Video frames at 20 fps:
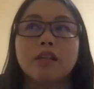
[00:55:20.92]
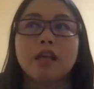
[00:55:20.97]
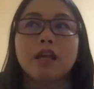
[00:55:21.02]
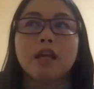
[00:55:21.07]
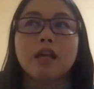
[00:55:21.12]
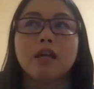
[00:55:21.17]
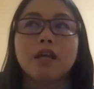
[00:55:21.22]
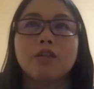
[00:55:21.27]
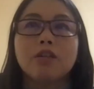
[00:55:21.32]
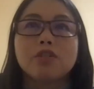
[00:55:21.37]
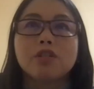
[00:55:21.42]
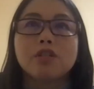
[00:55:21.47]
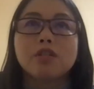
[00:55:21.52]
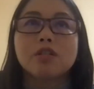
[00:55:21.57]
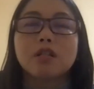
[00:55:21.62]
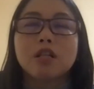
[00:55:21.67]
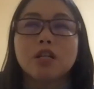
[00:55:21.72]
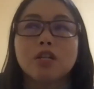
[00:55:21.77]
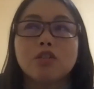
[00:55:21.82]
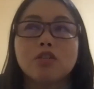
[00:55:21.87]
they just
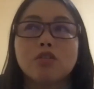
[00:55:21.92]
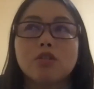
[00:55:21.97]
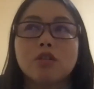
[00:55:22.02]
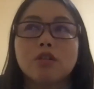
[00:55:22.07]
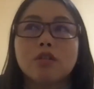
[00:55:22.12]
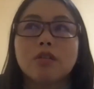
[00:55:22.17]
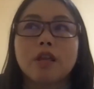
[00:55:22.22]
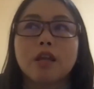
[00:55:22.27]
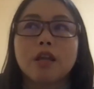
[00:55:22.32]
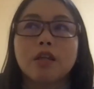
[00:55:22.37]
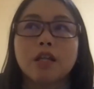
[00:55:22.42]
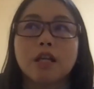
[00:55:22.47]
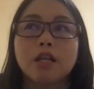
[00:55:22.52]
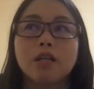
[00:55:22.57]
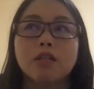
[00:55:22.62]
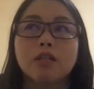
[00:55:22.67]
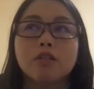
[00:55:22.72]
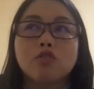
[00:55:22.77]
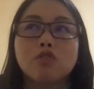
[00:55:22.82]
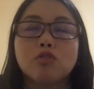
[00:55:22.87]
need they
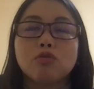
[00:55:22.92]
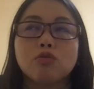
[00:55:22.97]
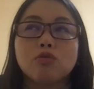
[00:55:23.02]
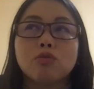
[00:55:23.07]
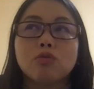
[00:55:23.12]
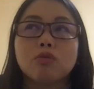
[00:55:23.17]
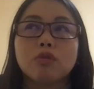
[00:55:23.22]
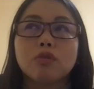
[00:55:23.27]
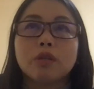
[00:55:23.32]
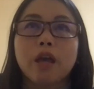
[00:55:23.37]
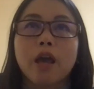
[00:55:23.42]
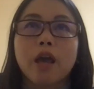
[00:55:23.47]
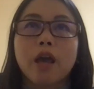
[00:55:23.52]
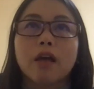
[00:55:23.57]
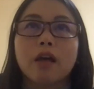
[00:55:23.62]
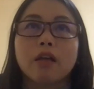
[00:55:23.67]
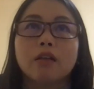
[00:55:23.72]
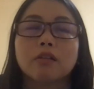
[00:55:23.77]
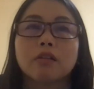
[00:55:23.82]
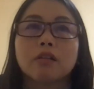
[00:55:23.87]
need to
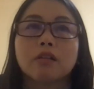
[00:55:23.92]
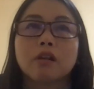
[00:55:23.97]
get